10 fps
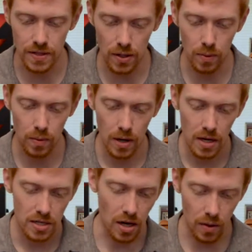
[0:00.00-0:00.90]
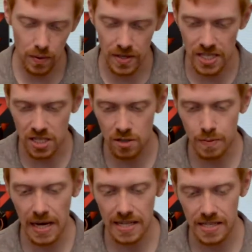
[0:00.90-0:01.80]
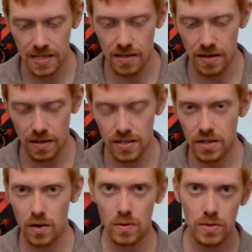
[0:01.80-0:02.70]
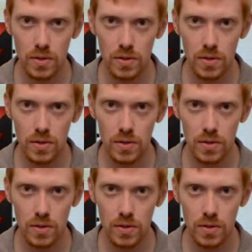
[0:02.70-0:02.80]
So starting with the specs, let's go